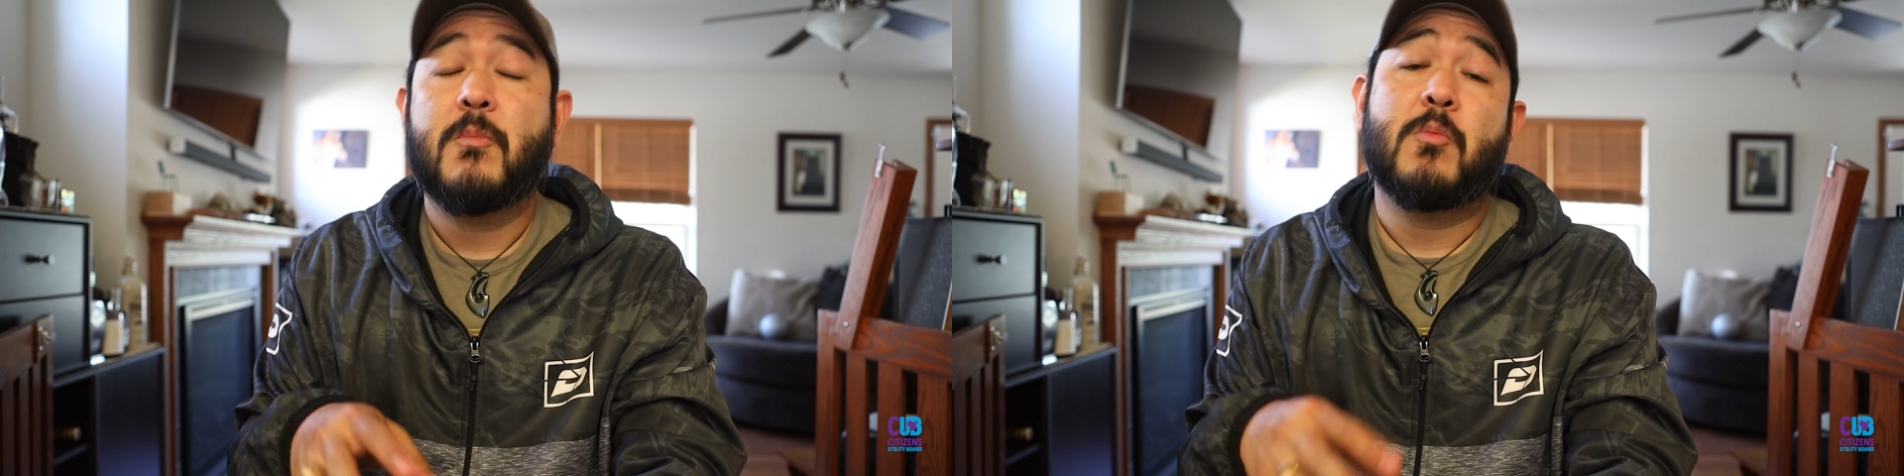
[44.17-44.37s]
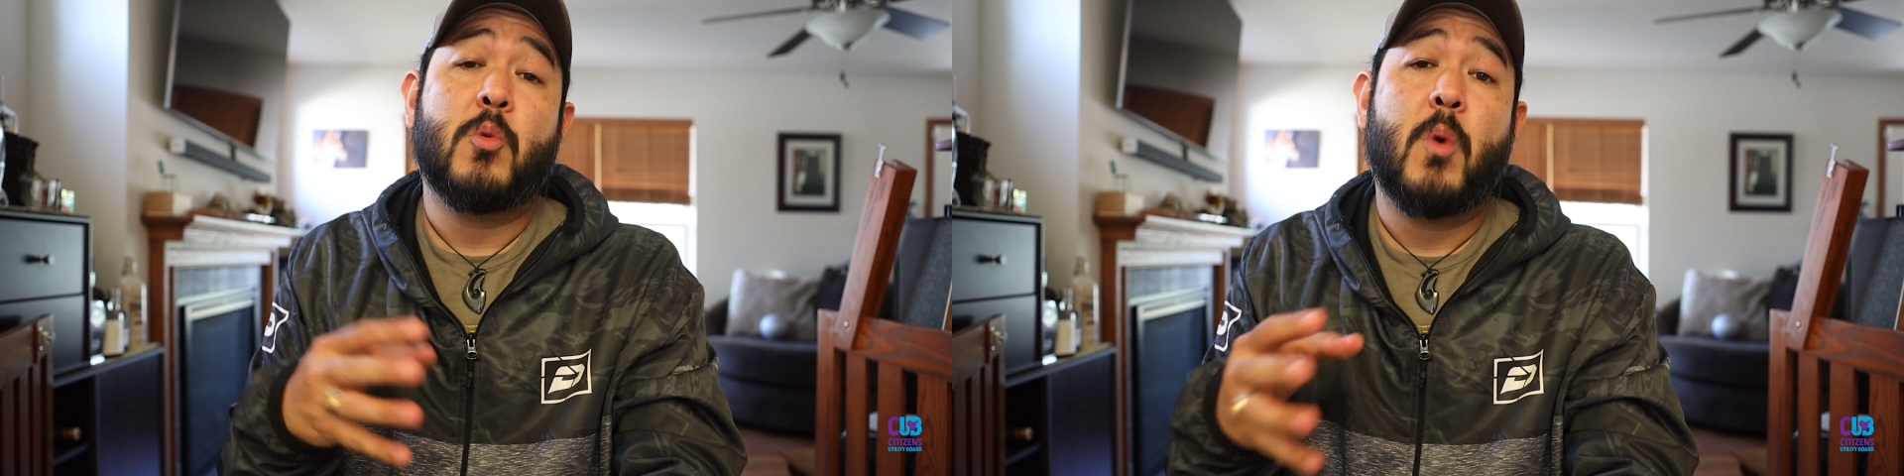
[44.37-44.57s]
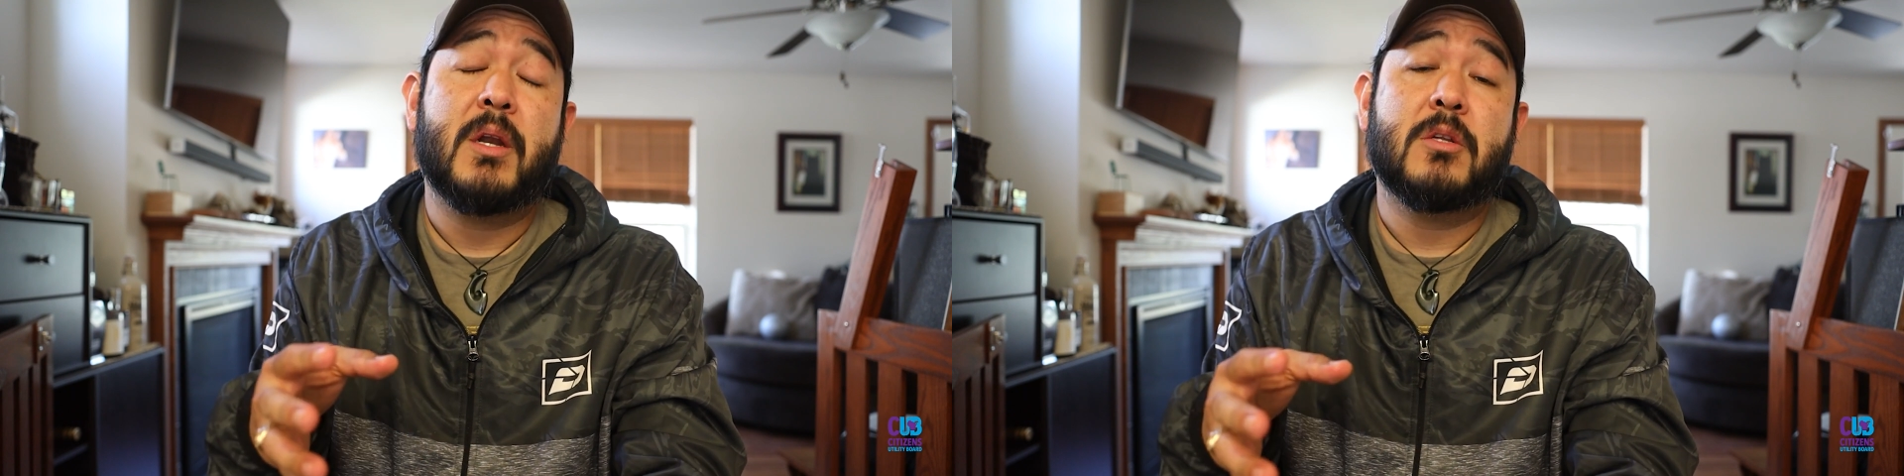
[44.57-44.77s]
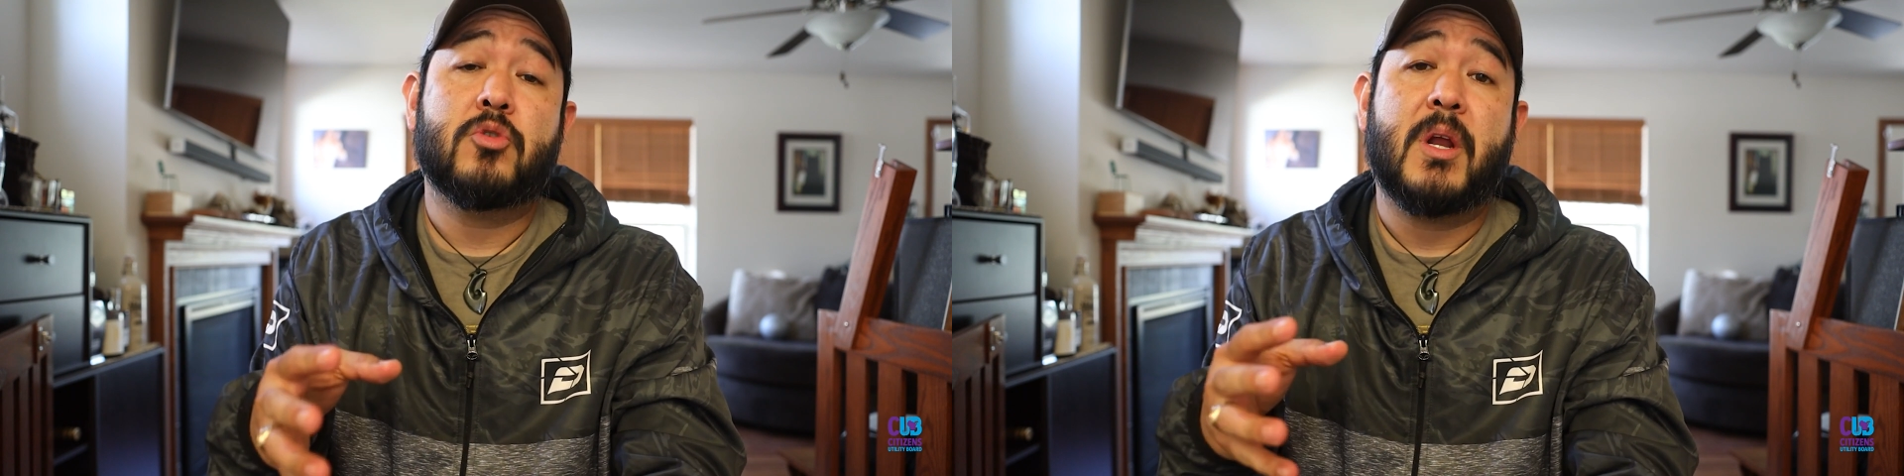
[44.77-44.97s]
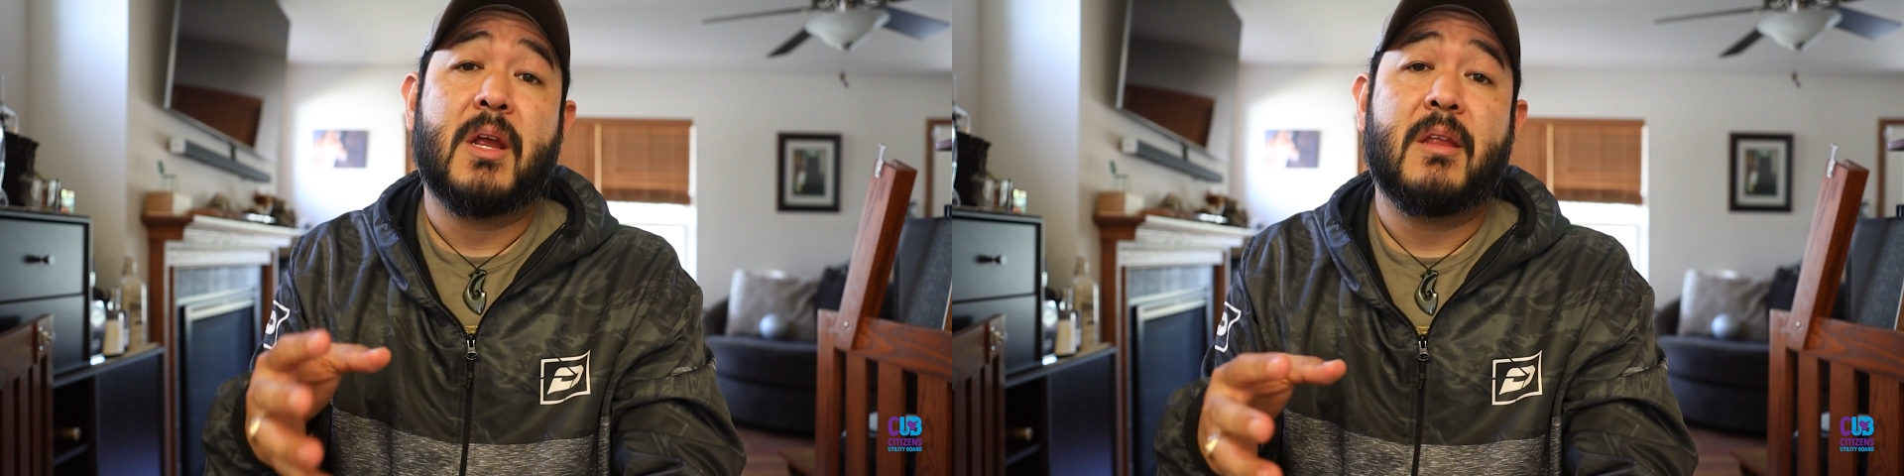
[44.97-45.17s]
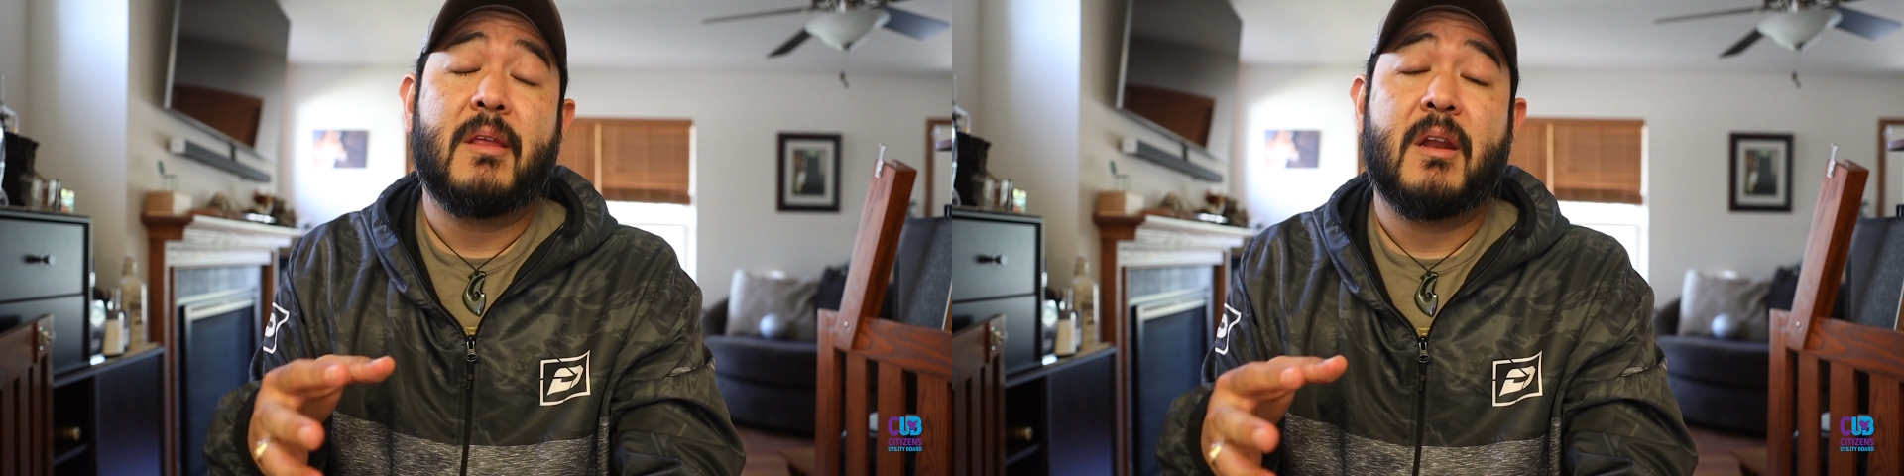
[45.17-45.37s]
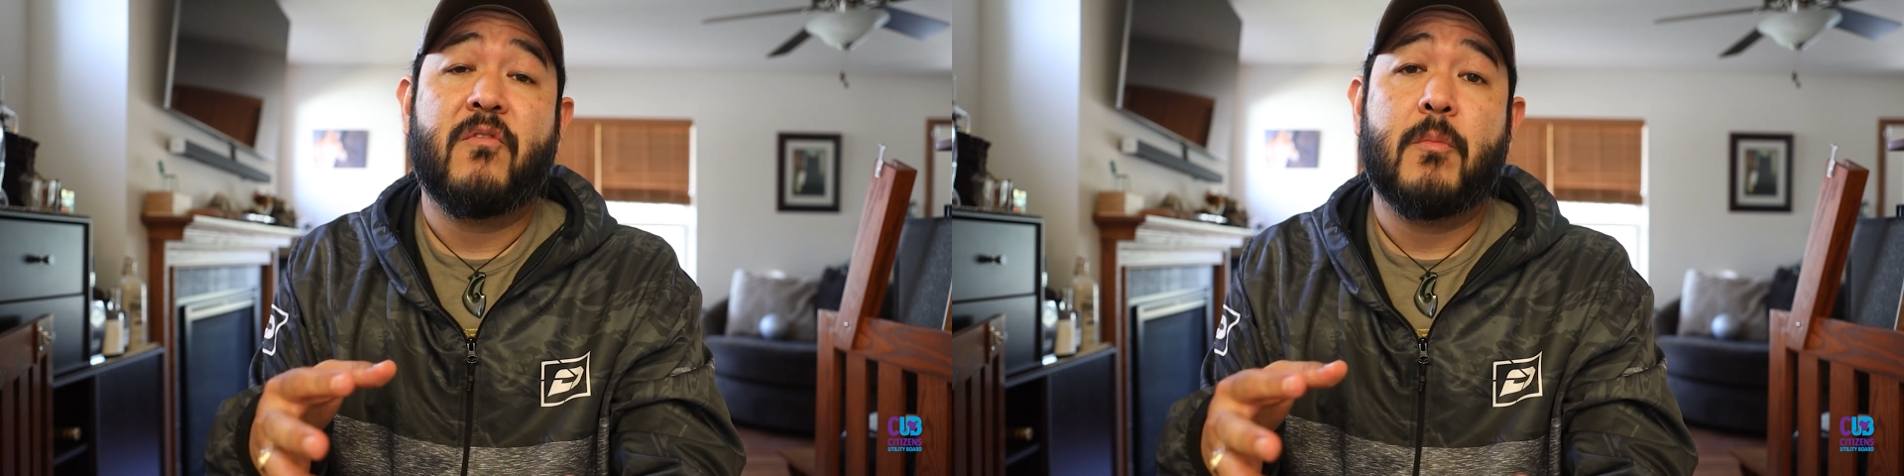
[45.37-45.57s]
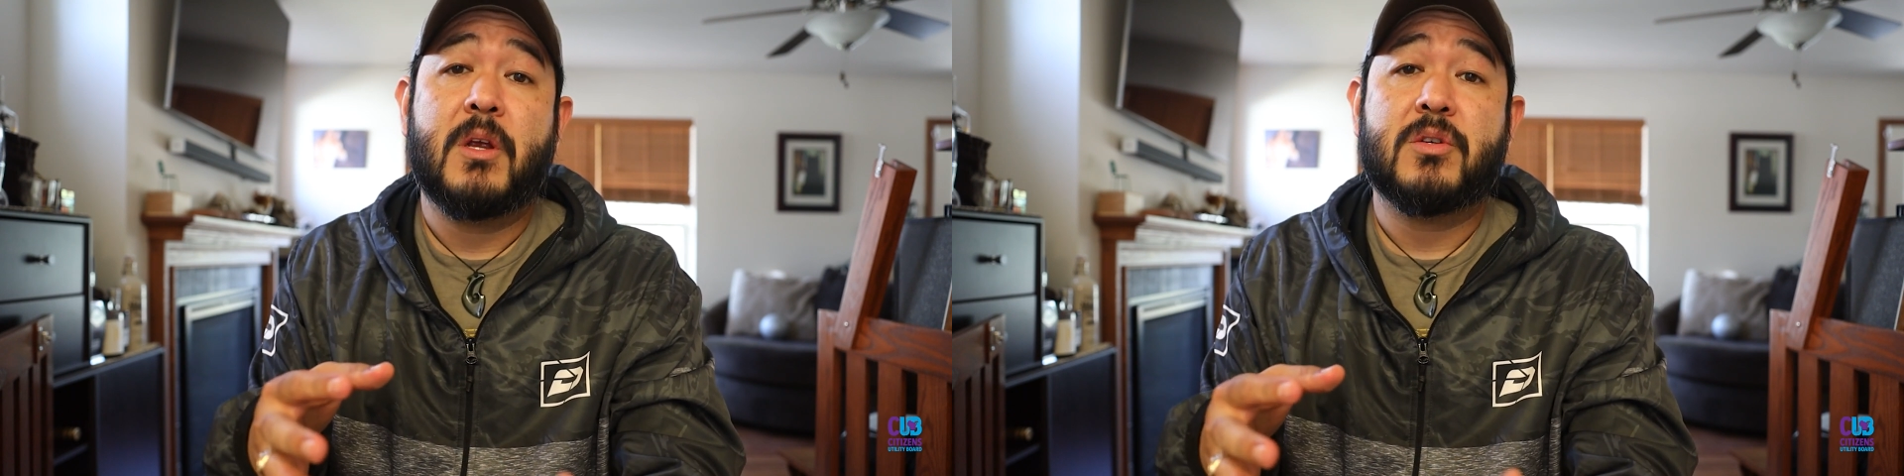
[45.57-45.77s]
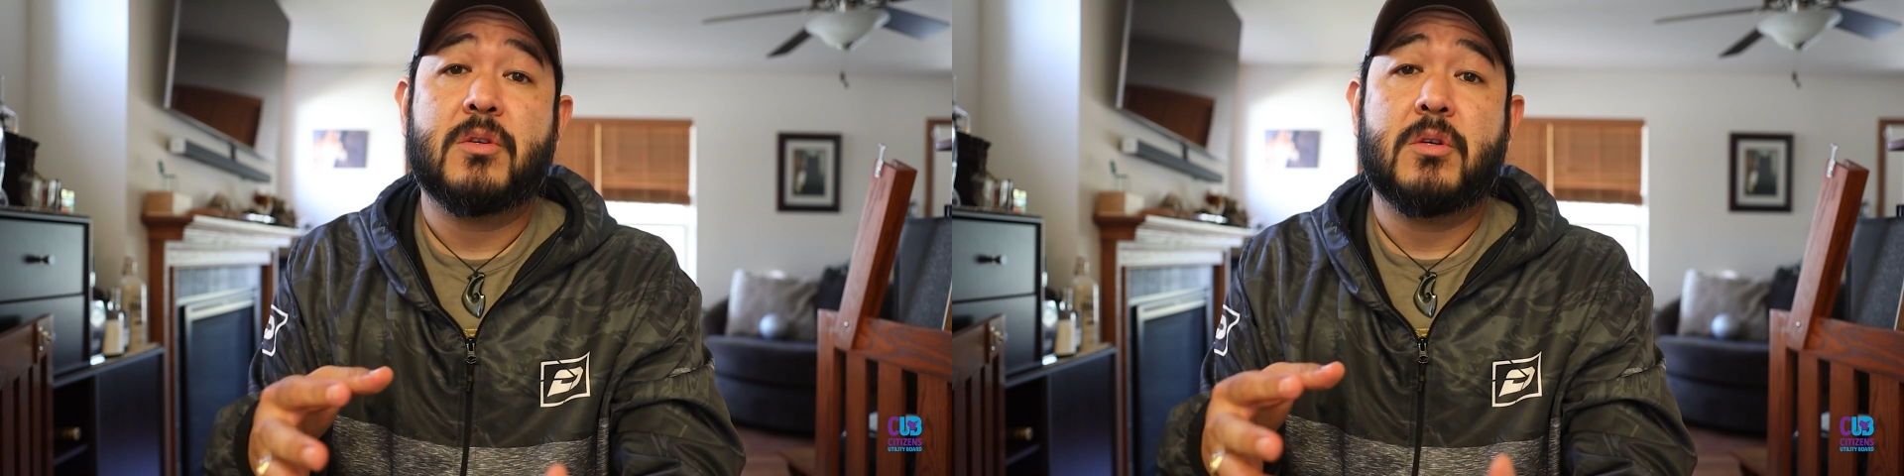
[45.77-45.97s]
and we wanted to try to get that information